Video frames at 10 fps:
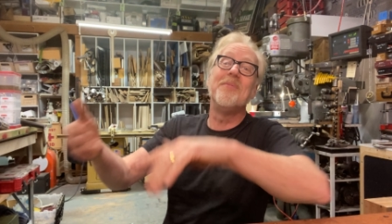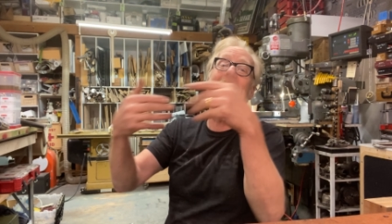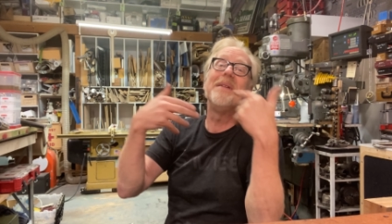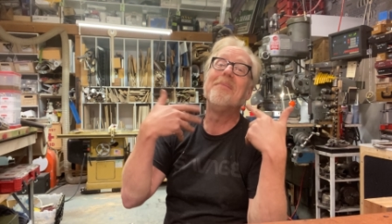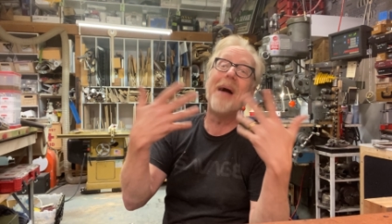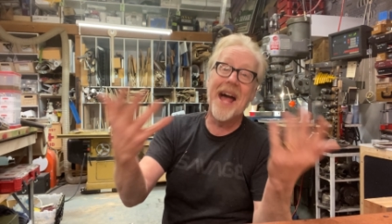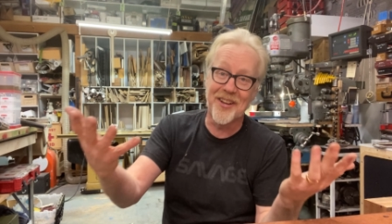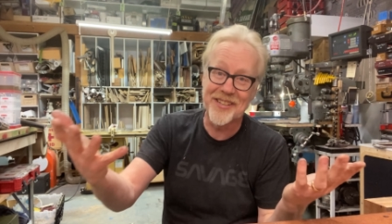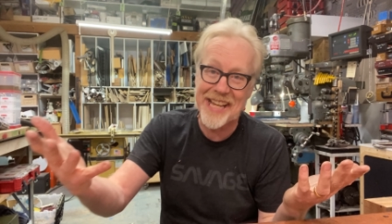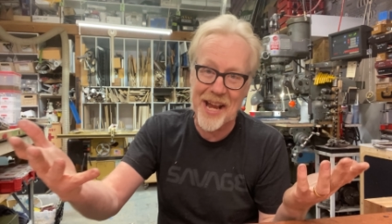I'm done being mad
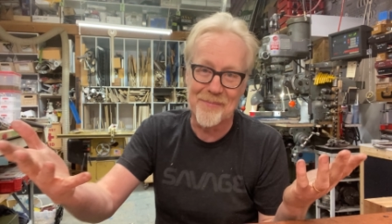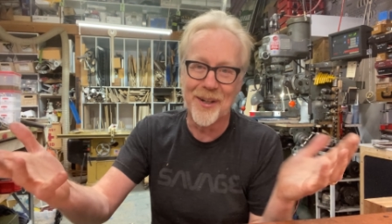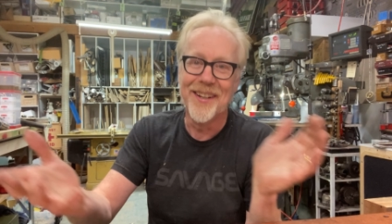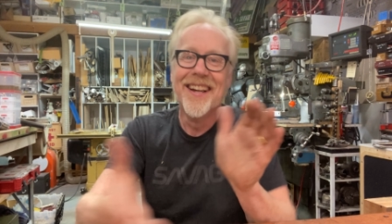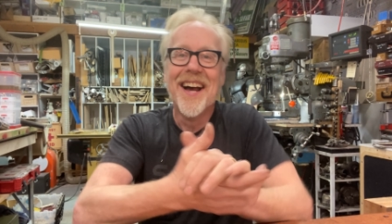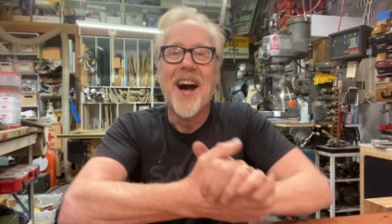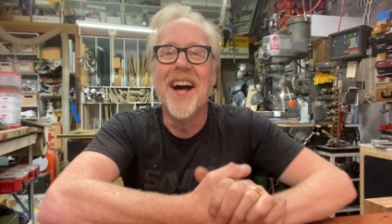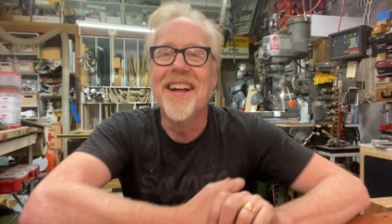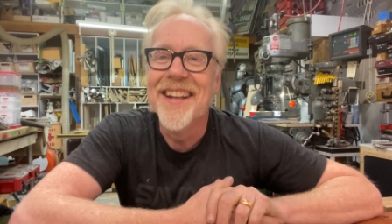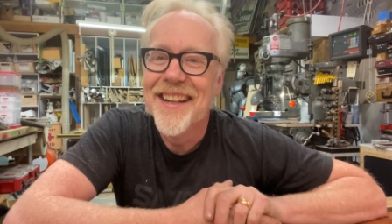on camera. Uh,